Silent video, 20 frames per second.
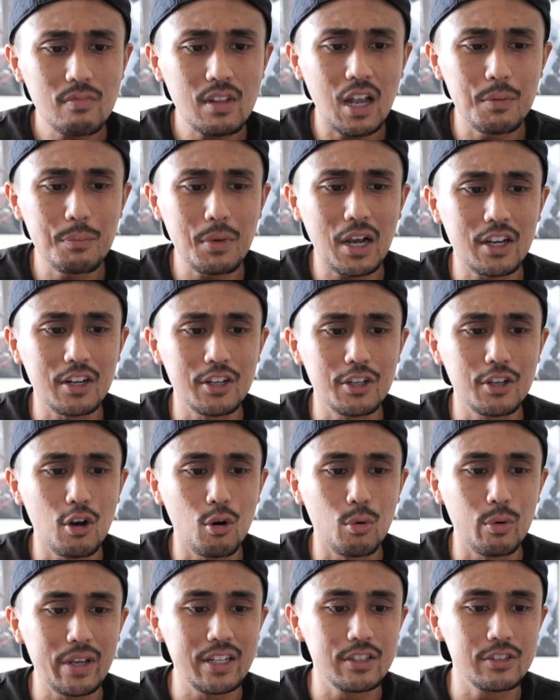I'm not going to
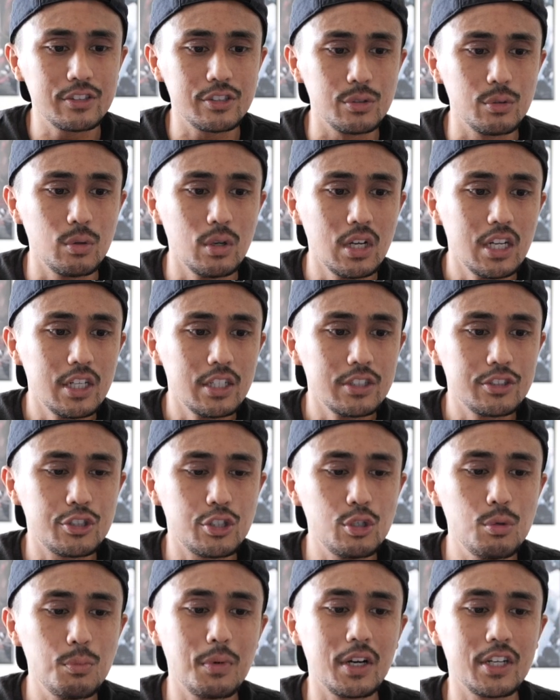go into
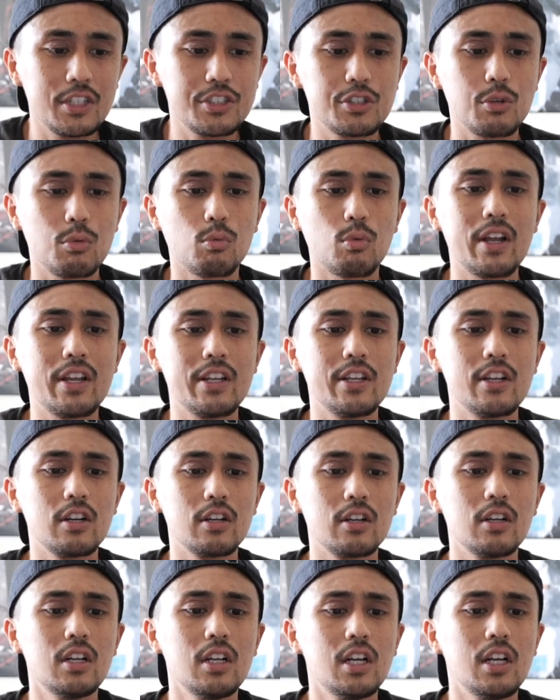too much right here.